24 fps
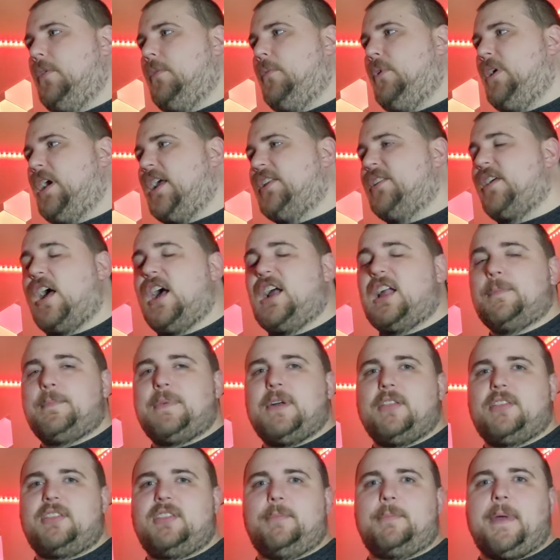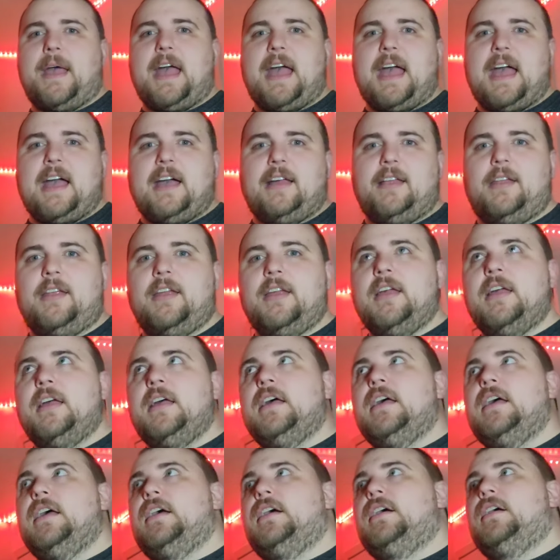when I talk about the bad,
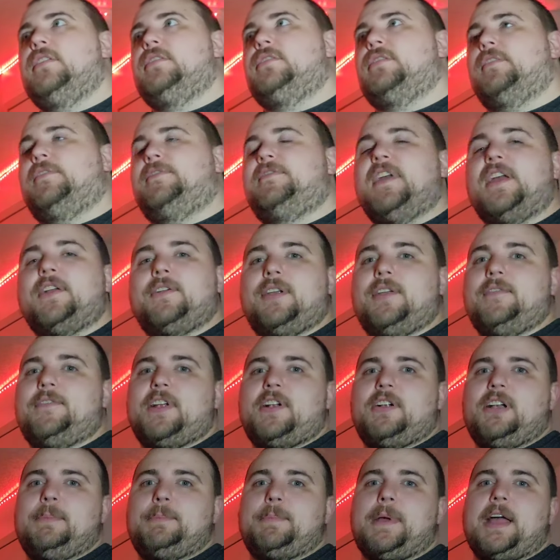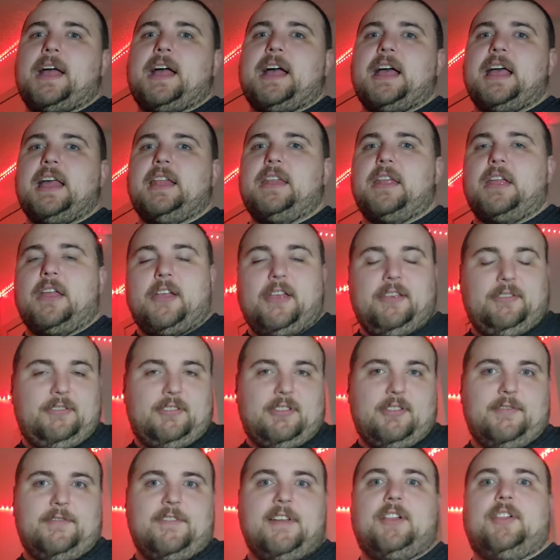the very, very bad is
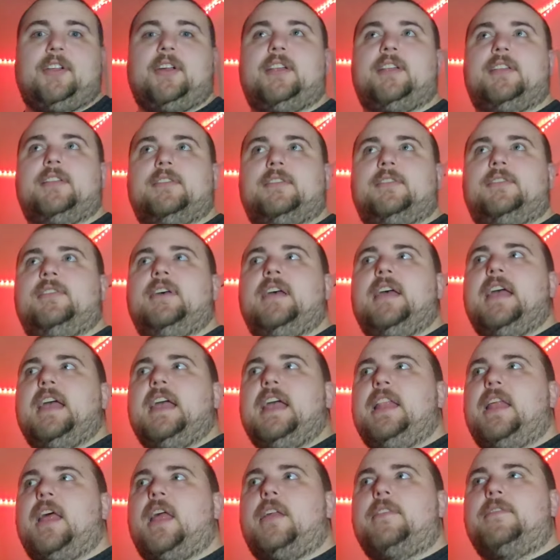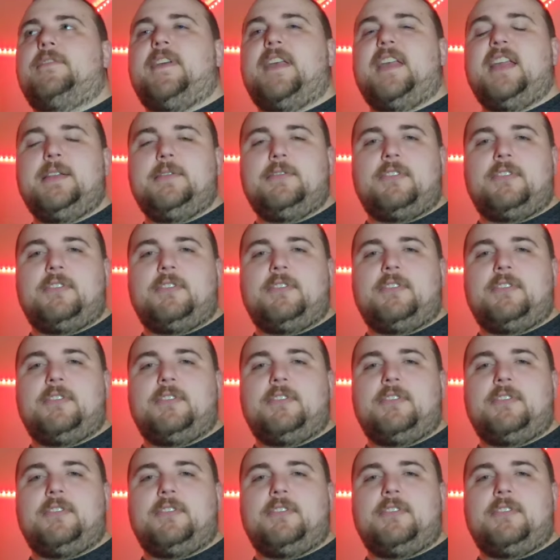the villains. And Fade